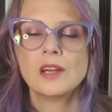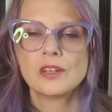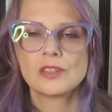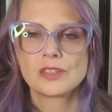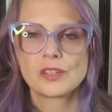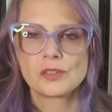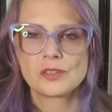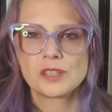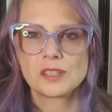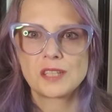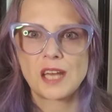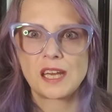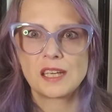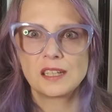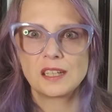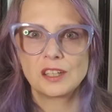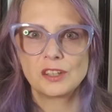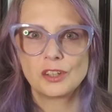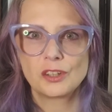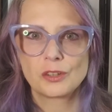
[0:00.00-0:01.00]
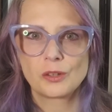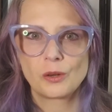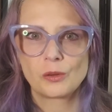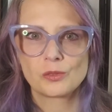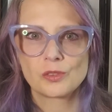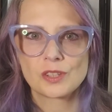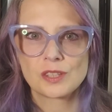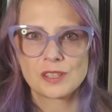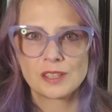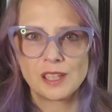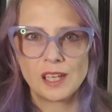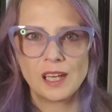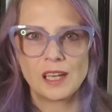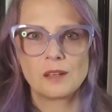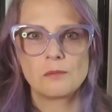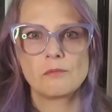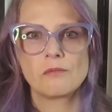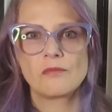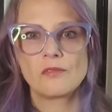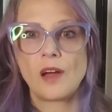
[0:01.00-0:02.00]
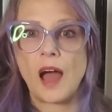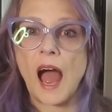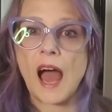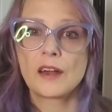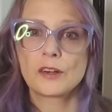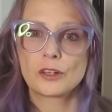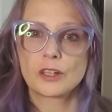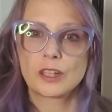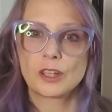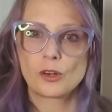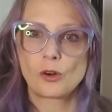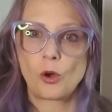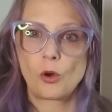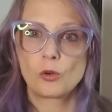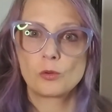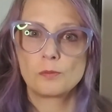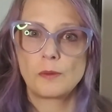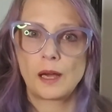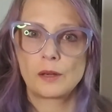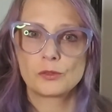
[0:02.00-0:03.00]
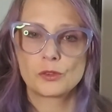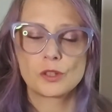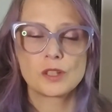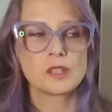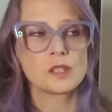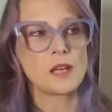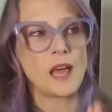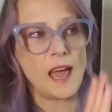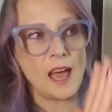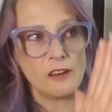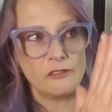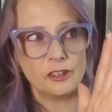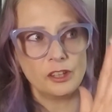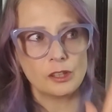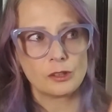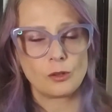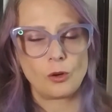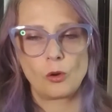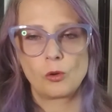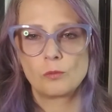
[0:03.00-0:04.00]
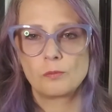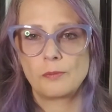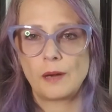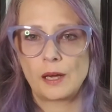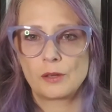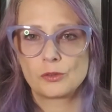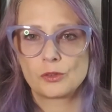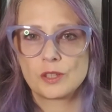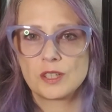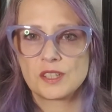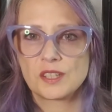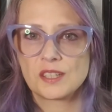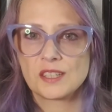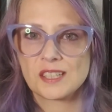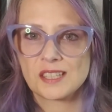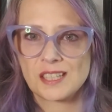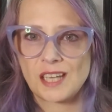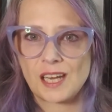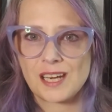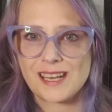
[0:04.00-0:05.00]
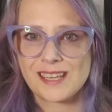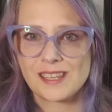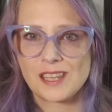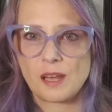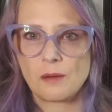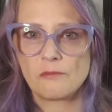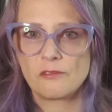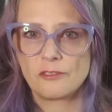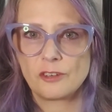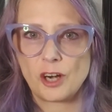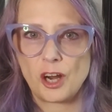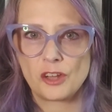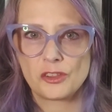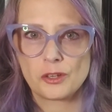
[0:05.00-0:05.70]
So staying in your own skin, honoring your own boundaries, having your own boundaries and setting them for other